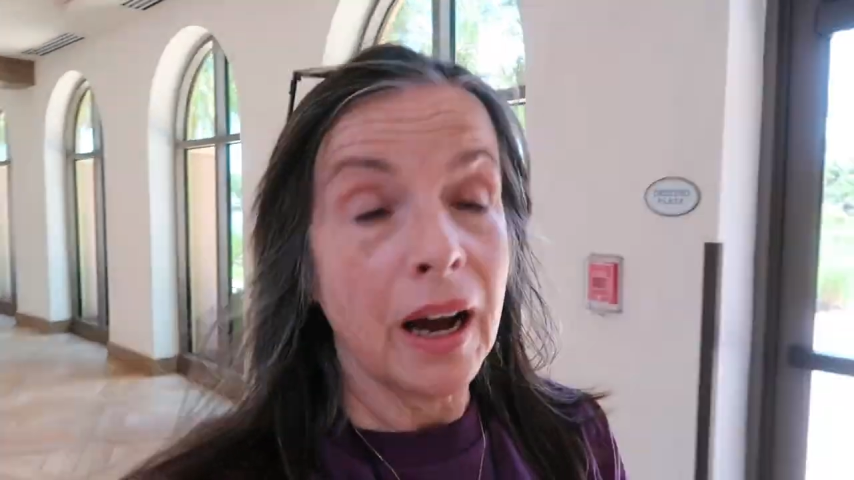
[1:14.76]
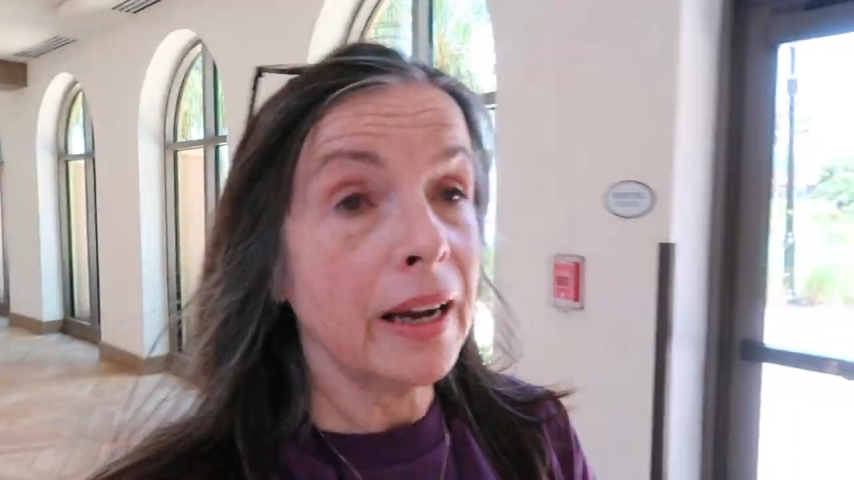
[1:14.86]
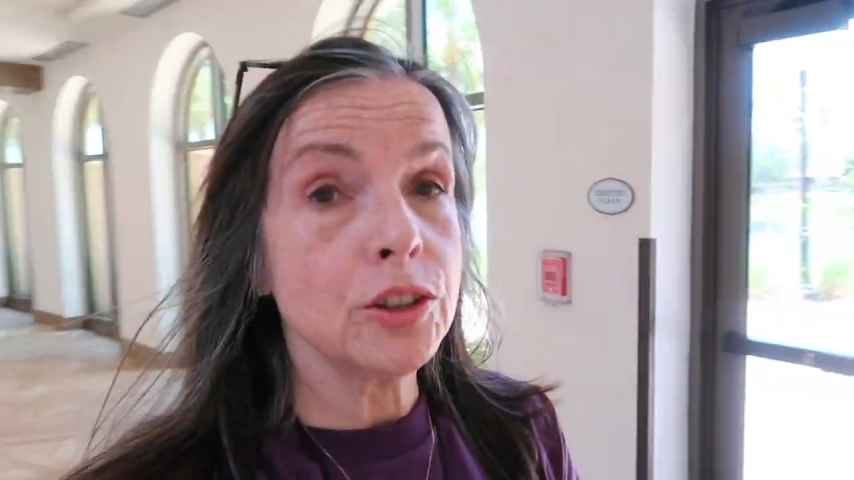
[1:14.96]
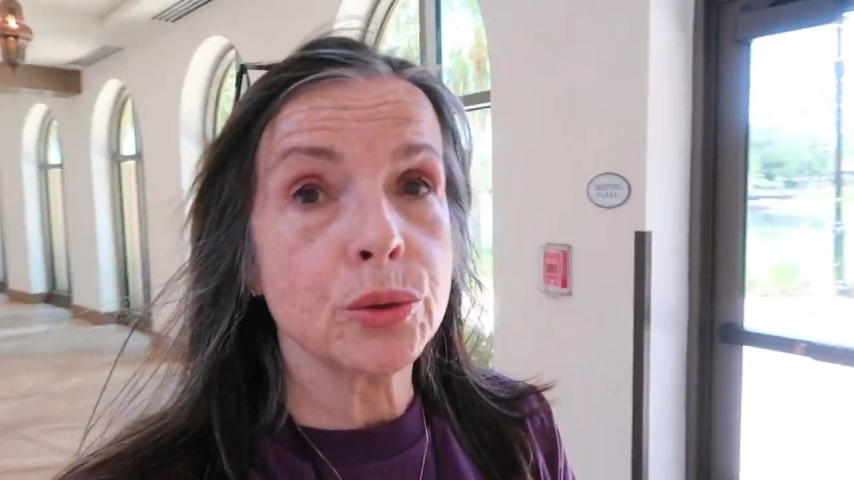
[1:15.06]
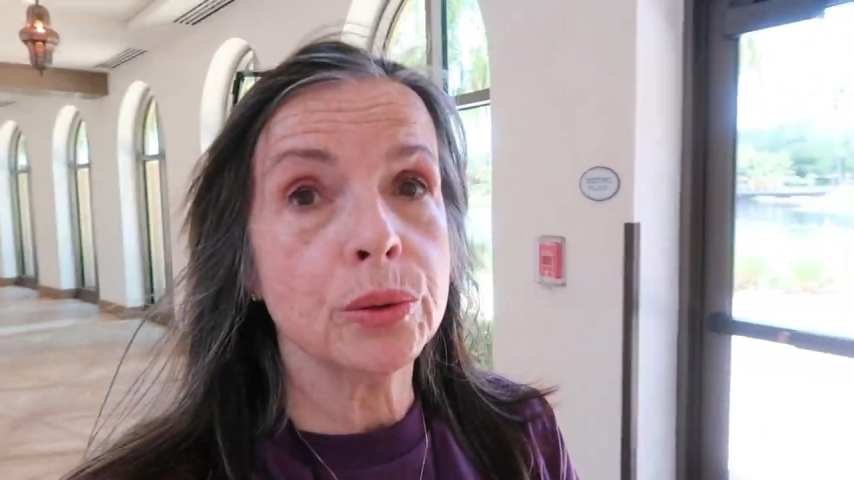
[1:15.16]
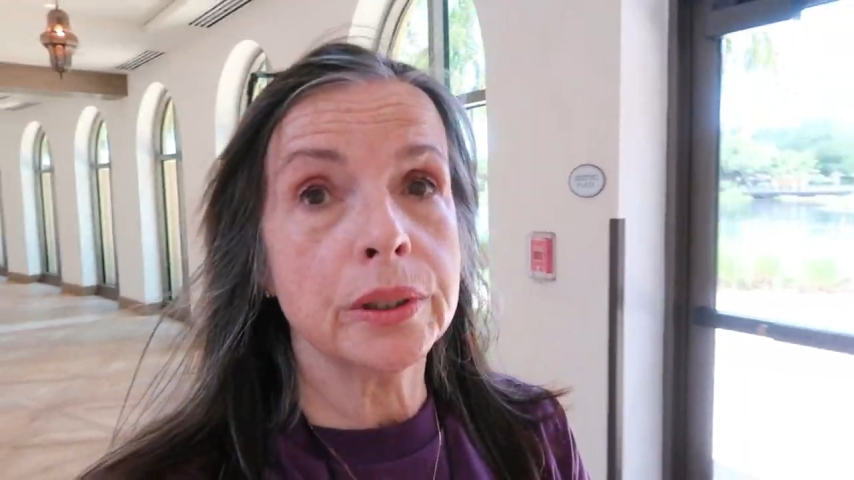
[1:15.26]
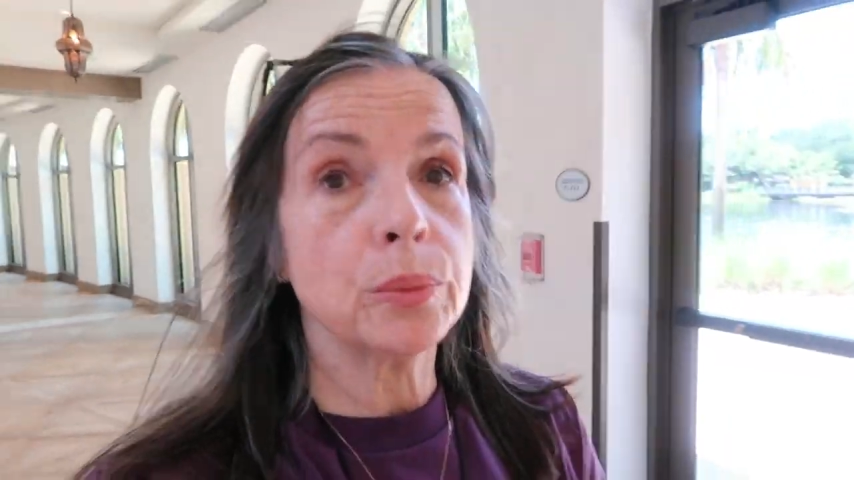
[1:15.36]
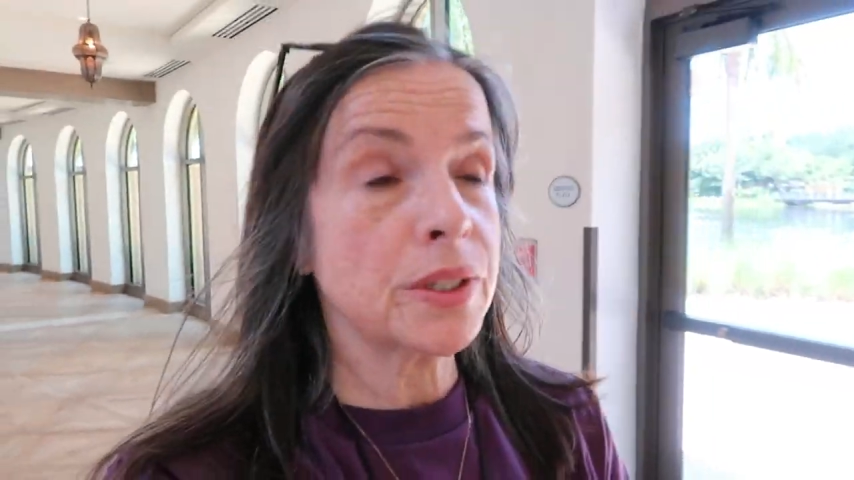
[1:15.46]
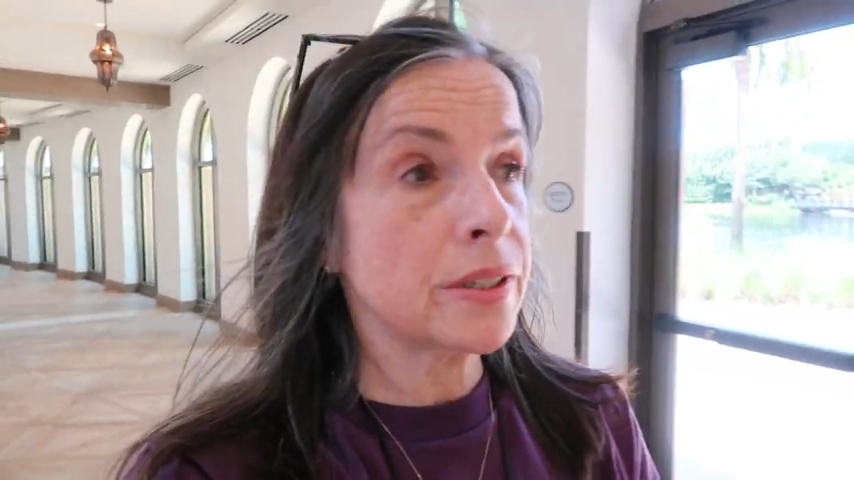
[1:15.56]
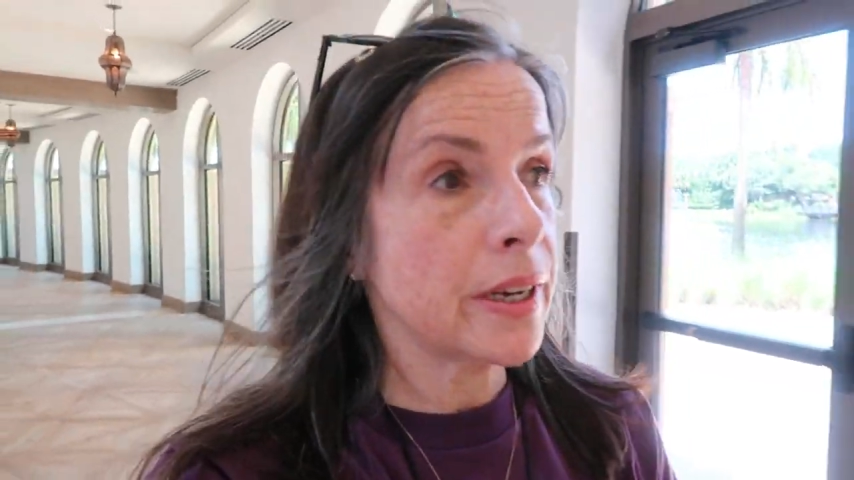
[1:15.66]
I truly
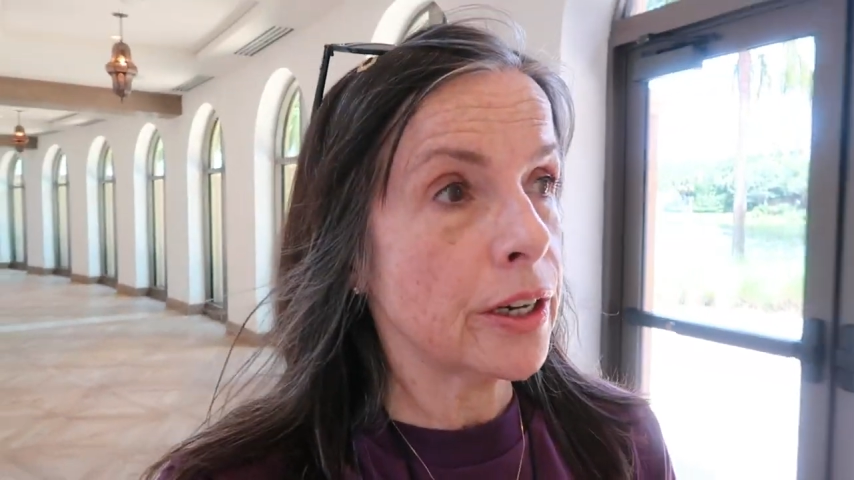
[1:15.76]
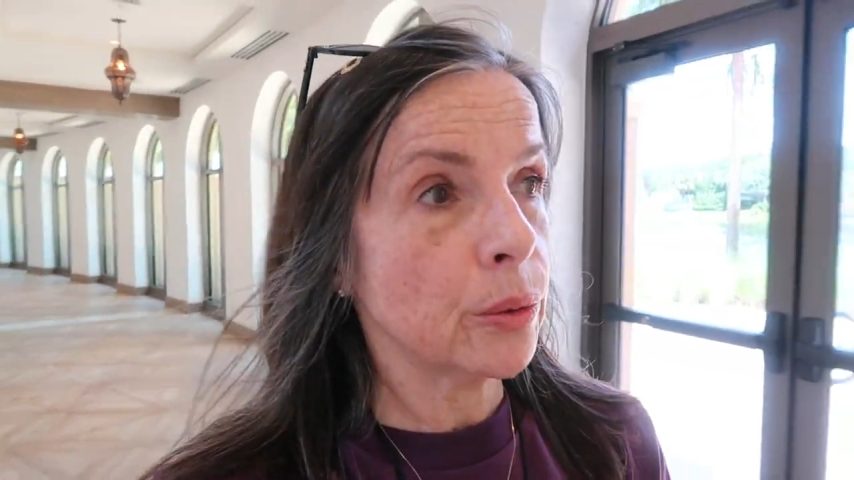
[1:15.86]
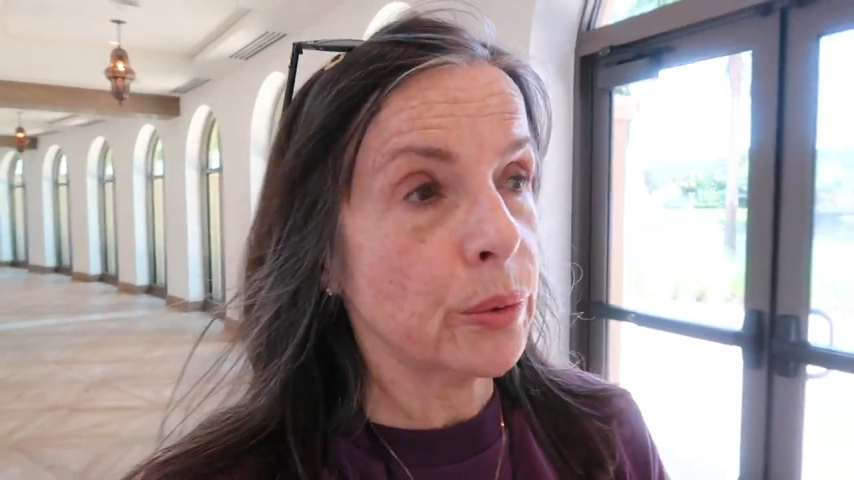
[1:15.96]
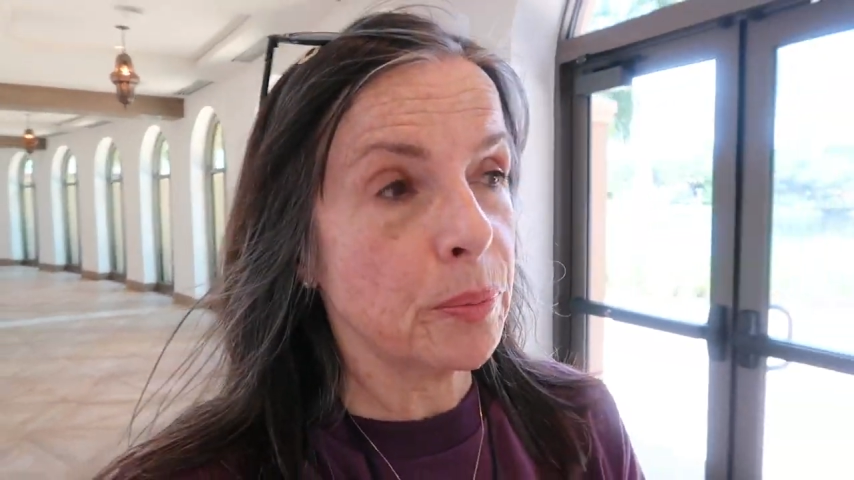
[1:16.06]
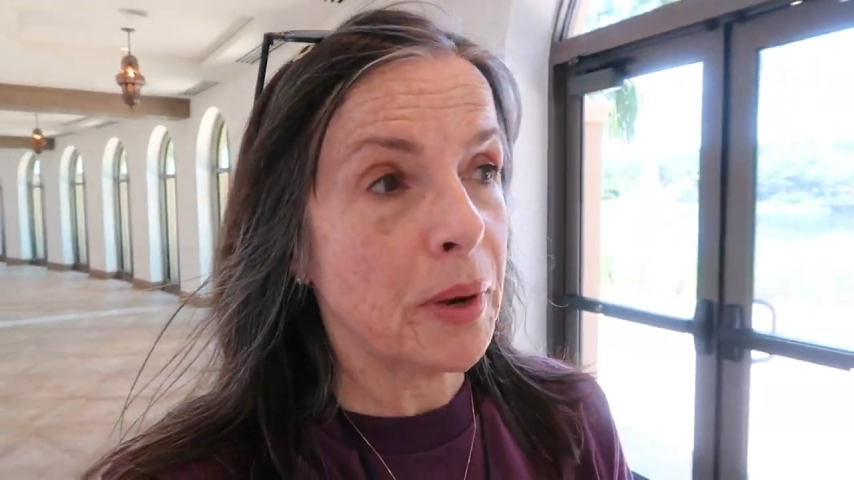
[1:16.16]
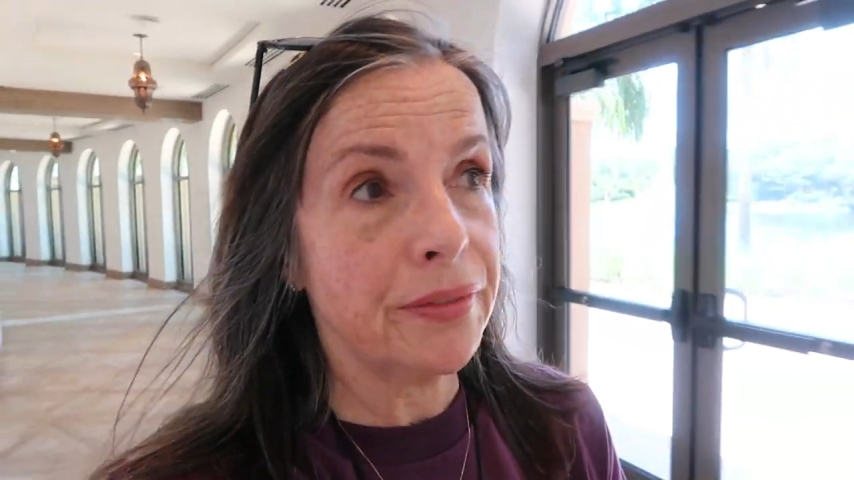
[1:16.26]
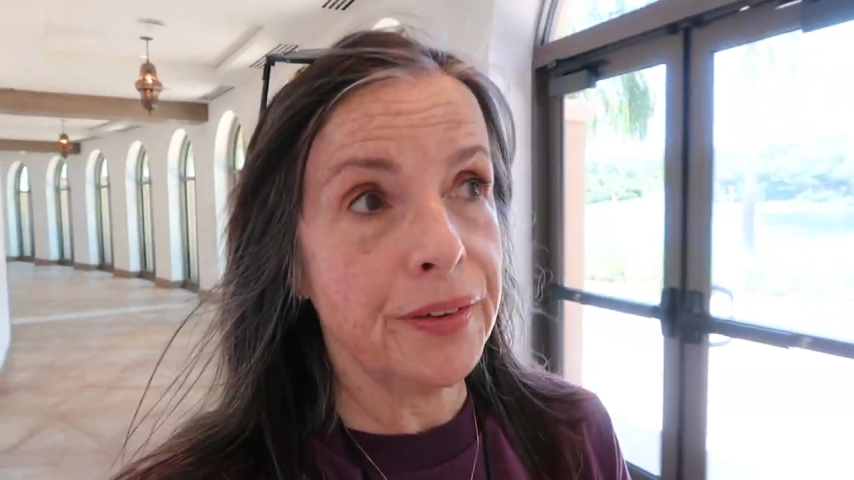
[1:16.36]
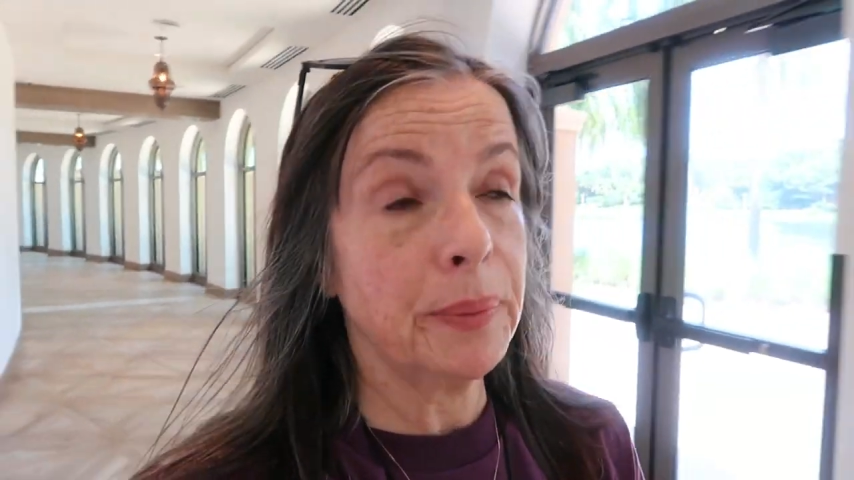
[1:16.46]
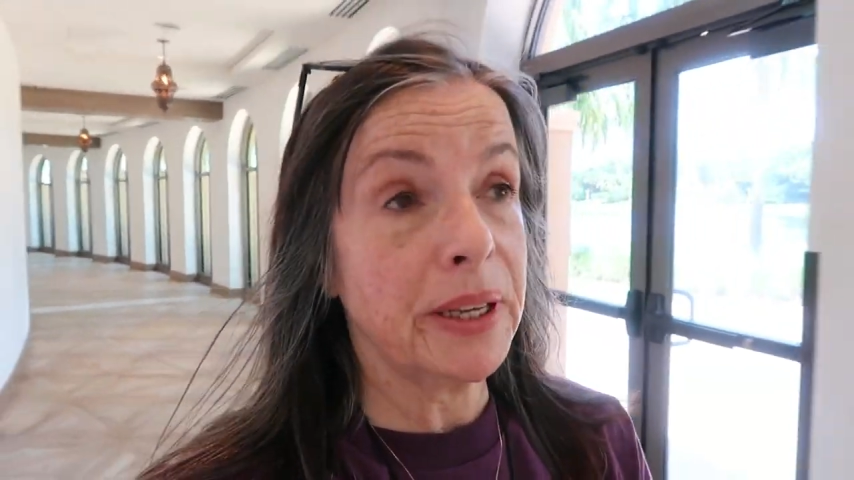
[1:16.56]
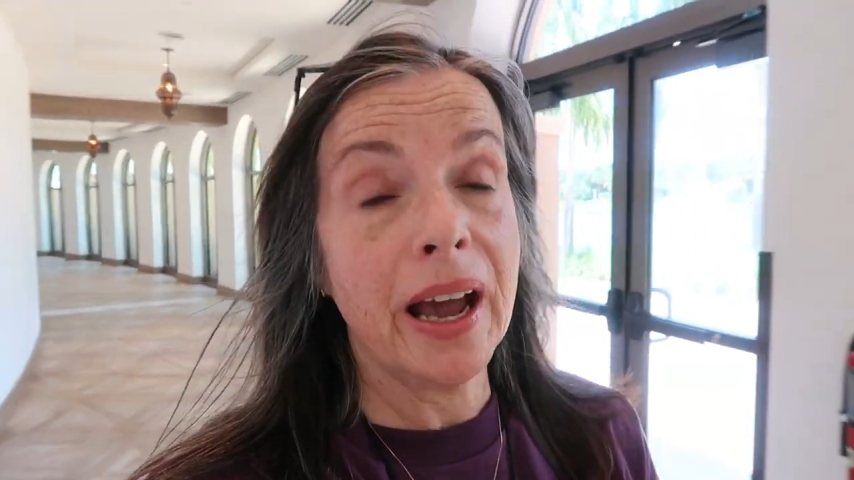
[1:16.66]
would stay here with my
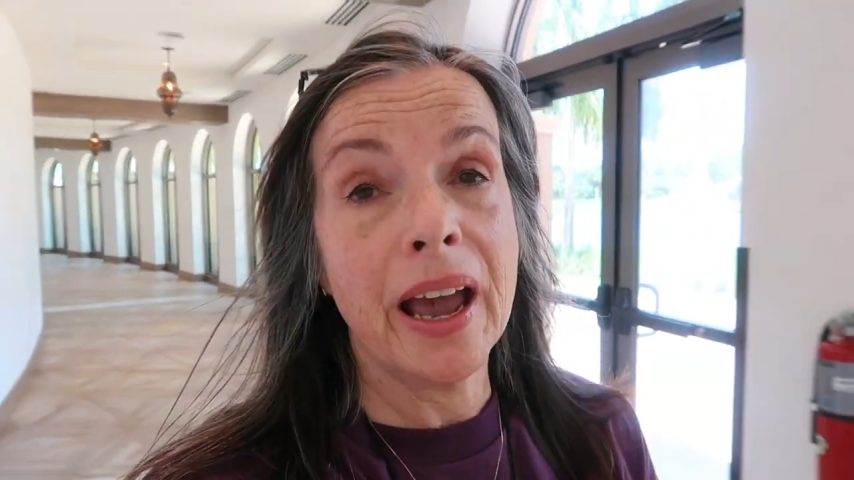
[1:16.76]
family.